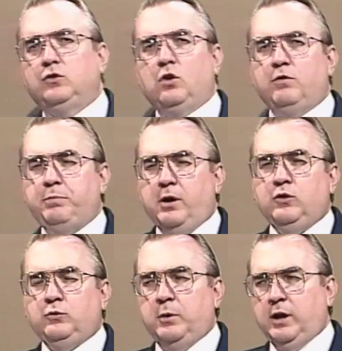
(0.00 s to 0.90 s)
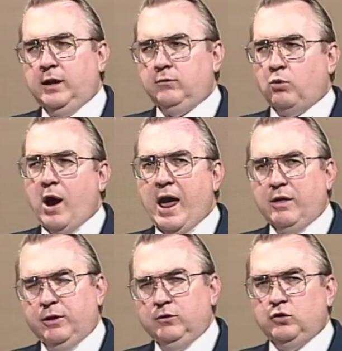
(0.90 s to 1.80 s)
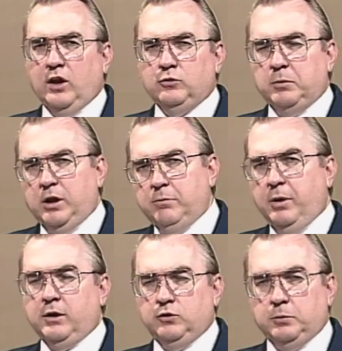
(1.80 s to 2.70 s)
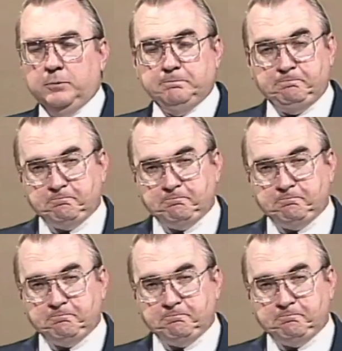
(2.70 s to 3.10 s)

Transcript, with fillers: deserved punishment and wrath and judgment and punishment